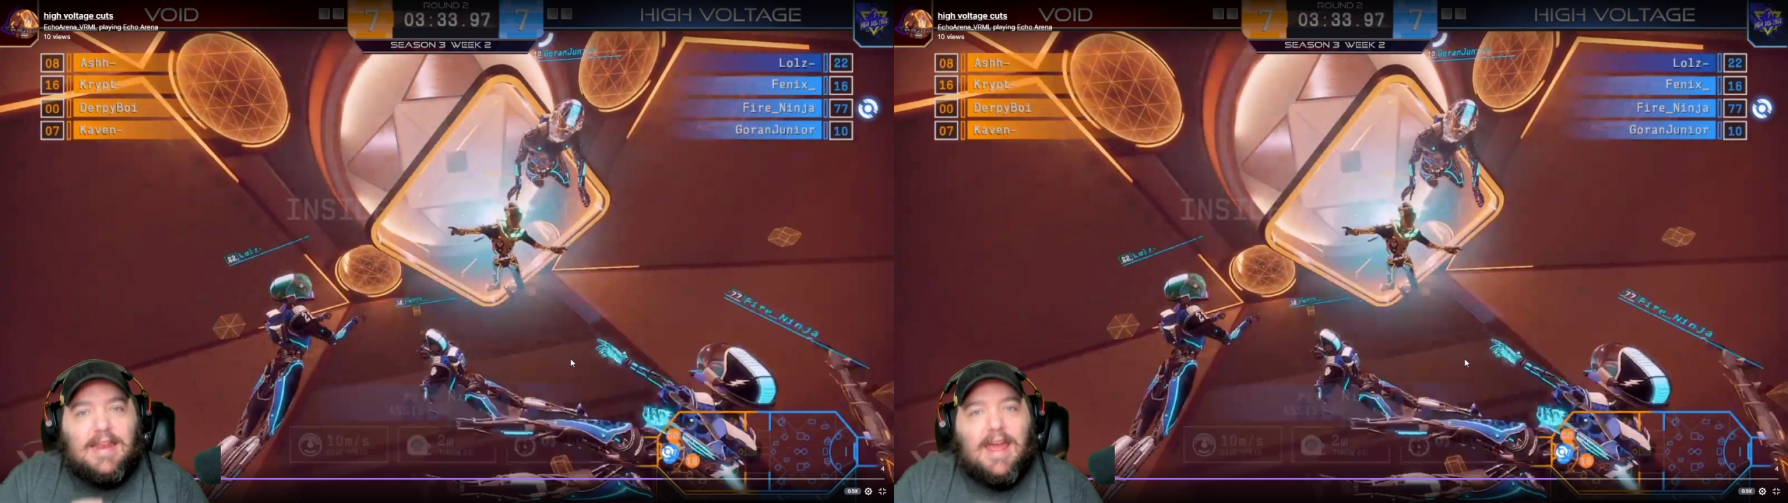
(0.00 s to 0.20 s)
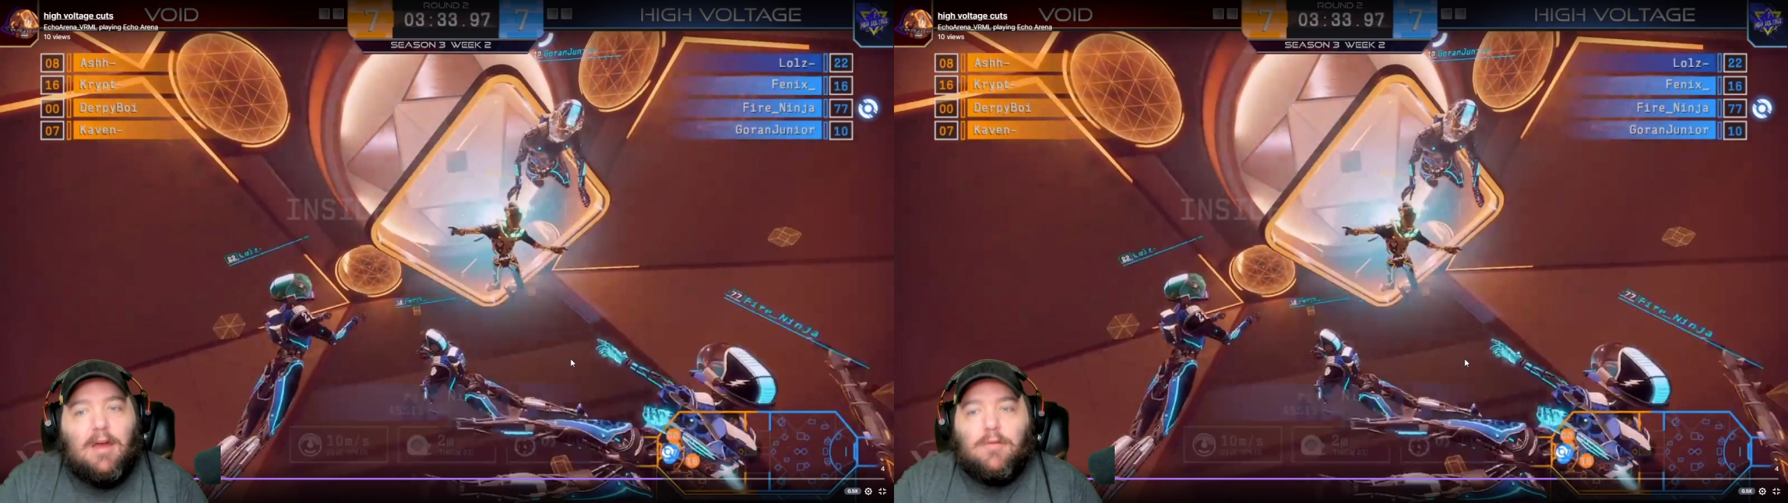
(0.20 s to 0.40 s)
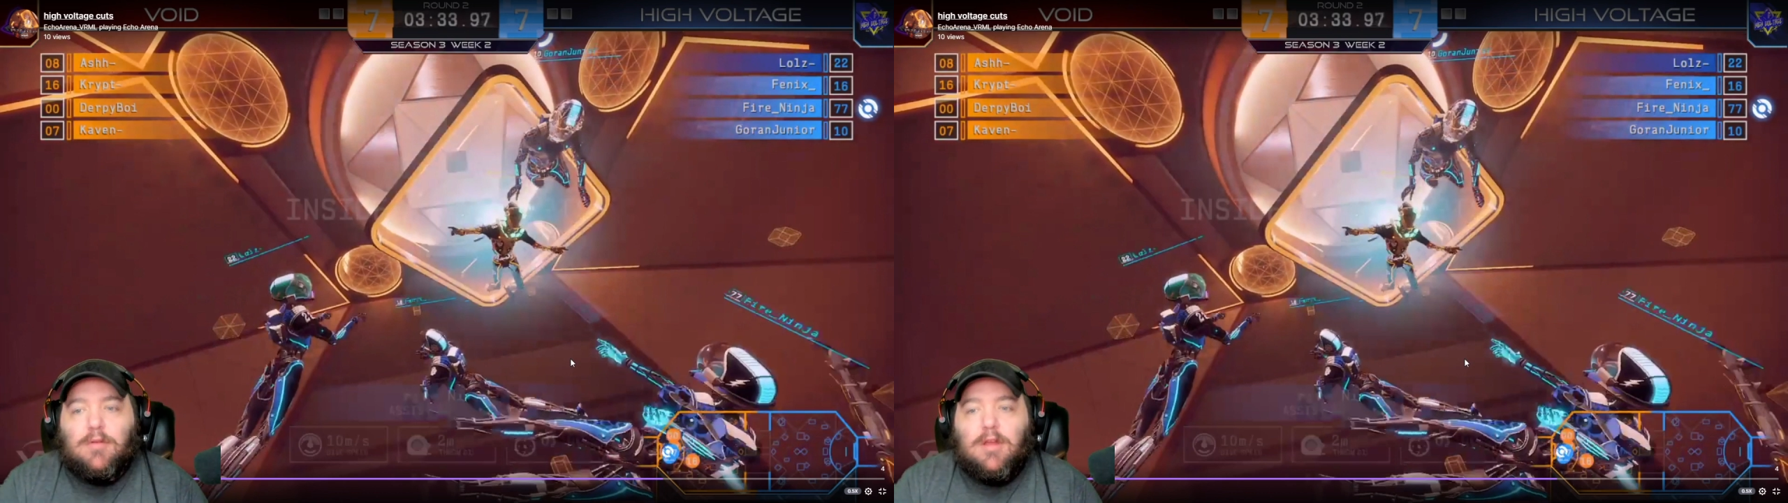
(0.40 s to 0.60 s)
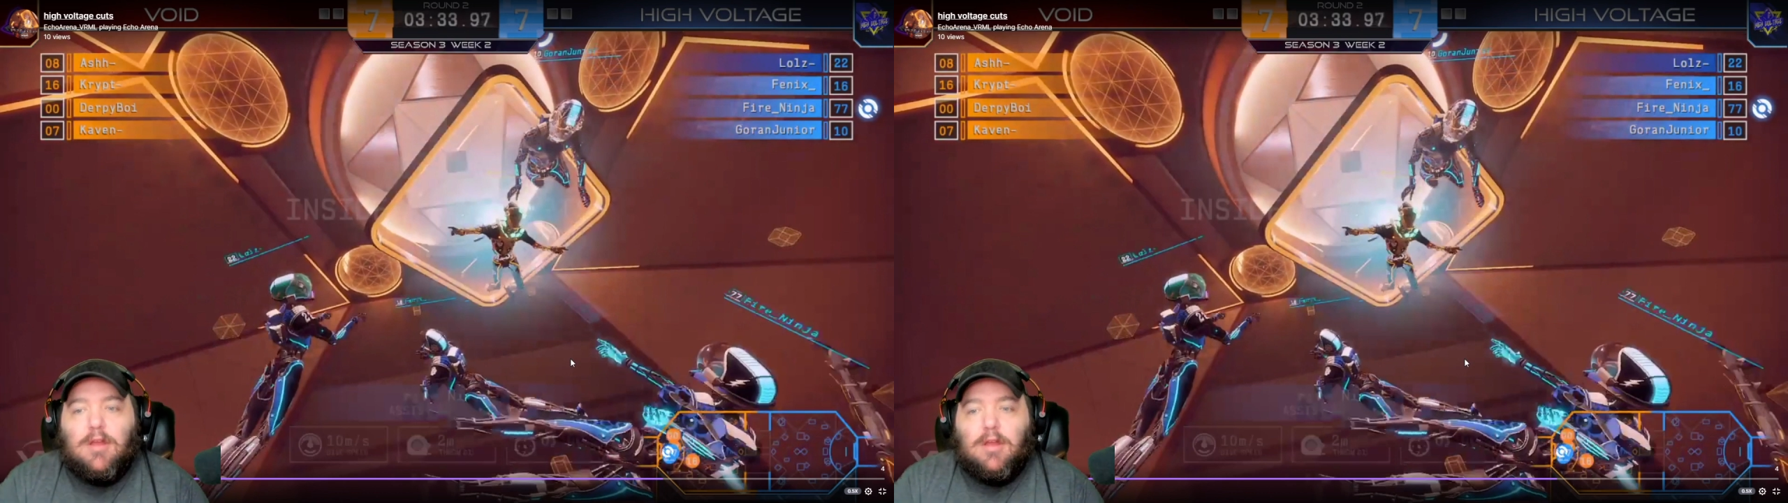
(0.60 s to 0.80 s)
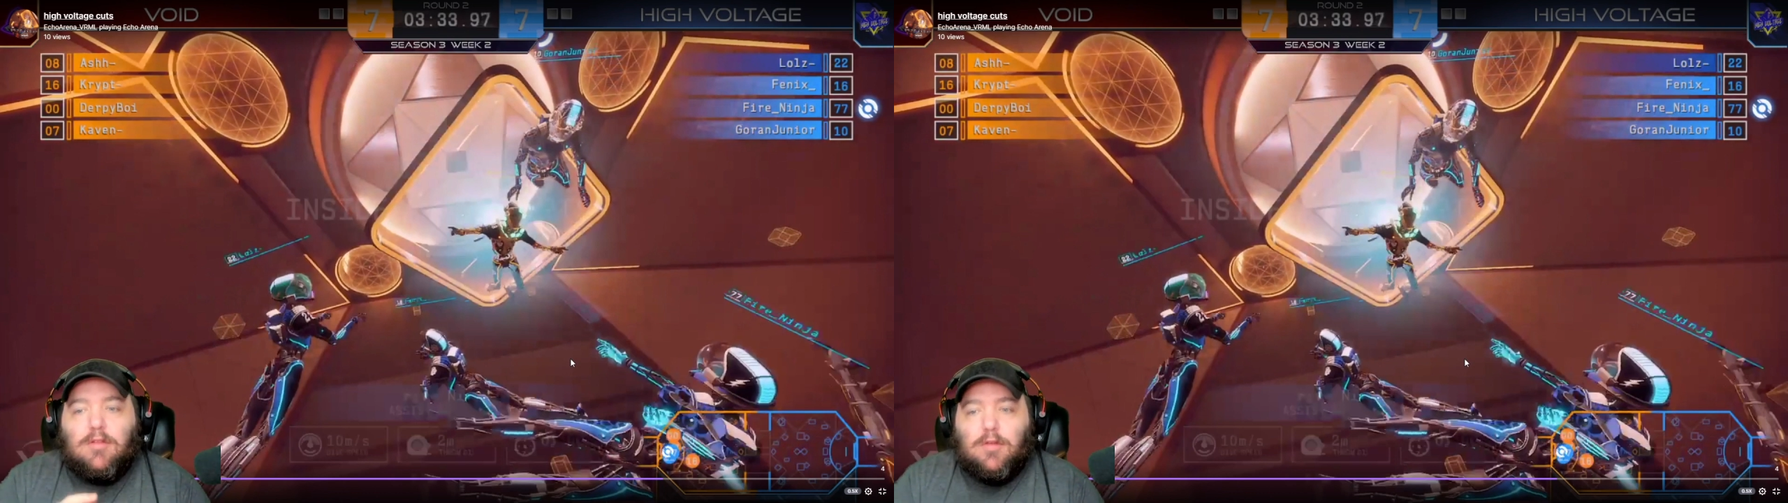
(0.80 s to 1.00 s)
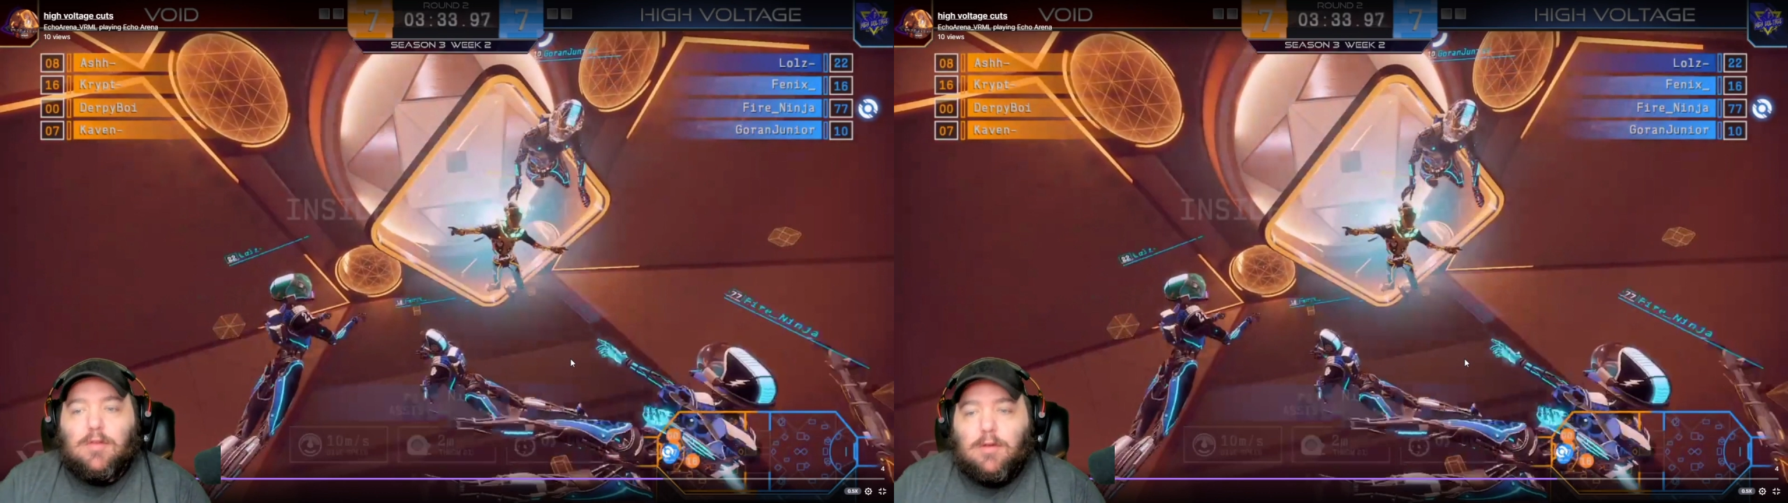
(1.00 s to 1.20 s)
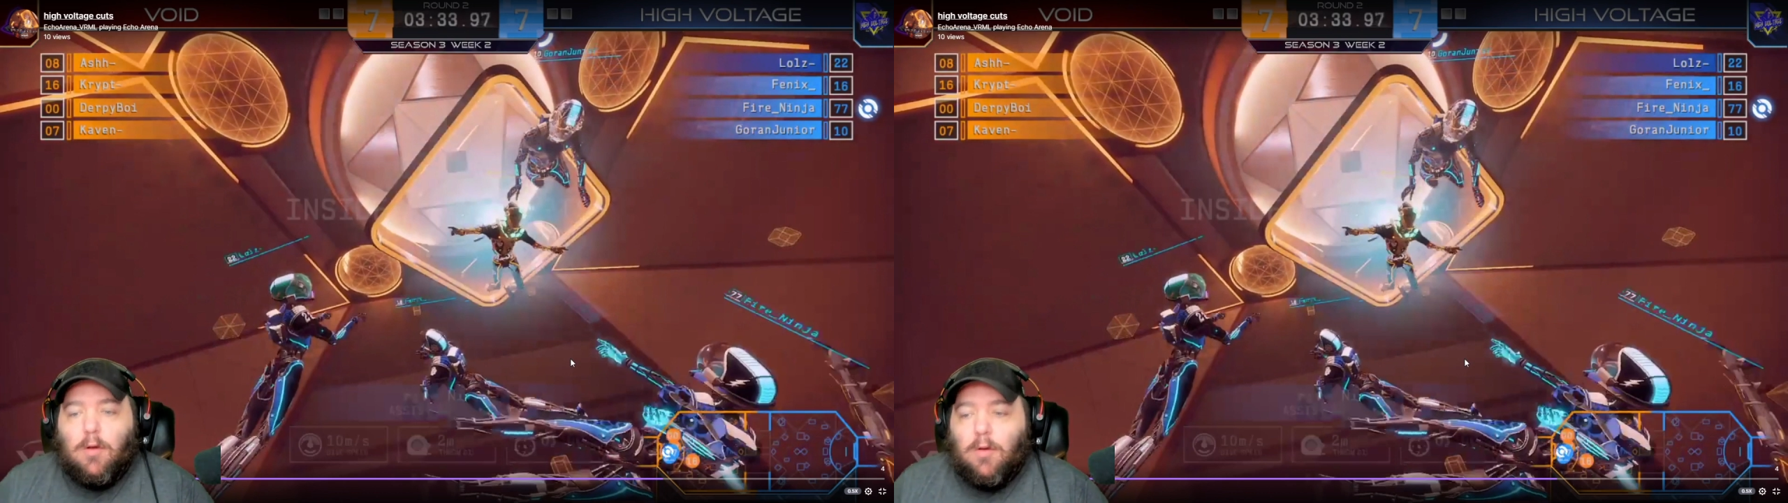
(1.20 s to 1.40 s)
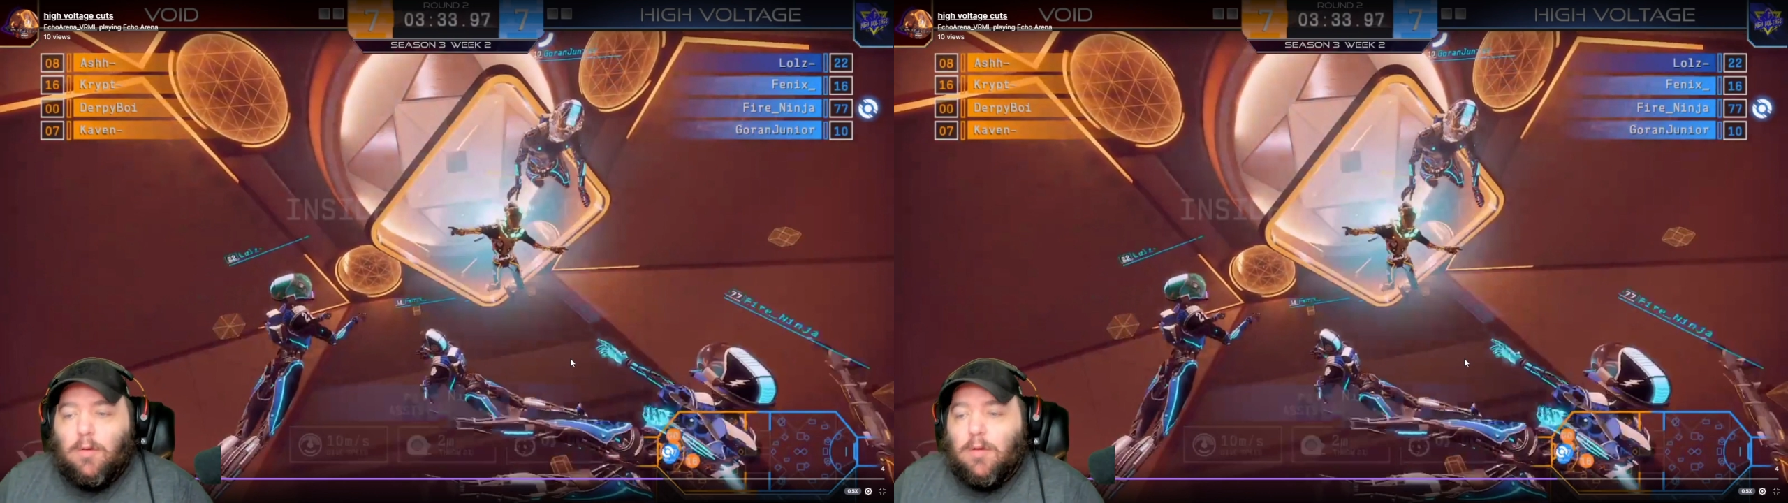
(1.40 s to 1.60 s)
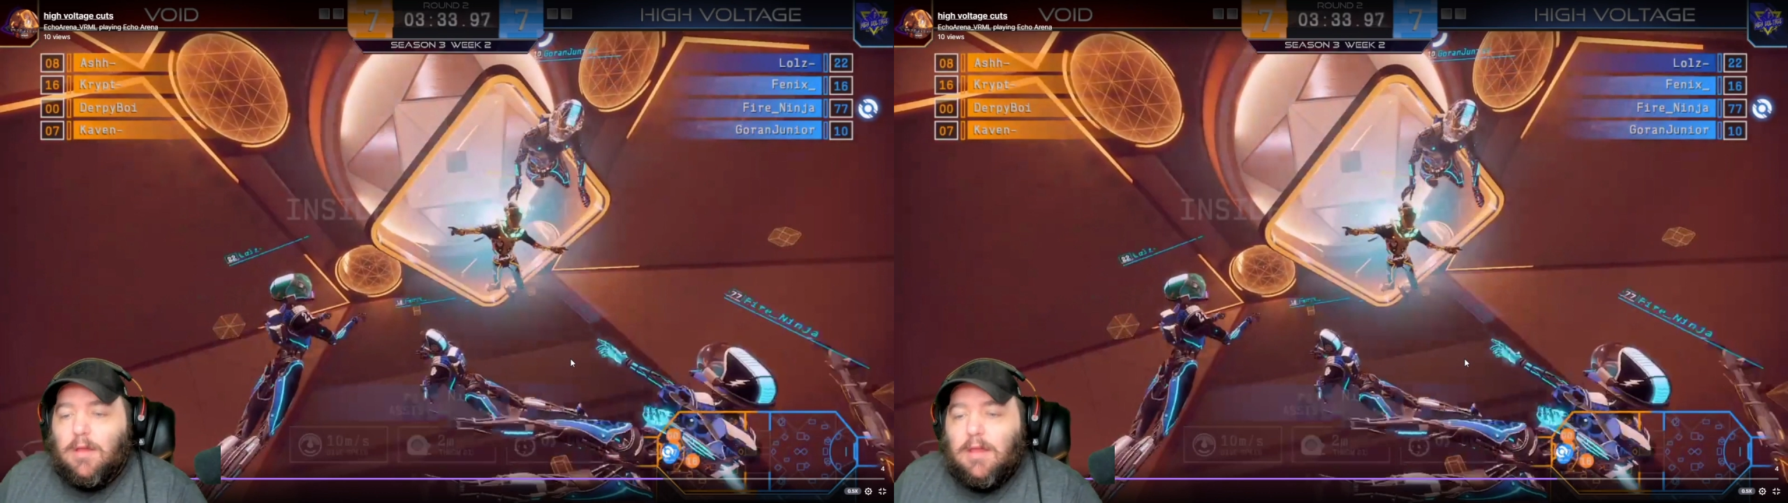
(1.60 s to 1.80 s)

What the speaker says: down to the goal,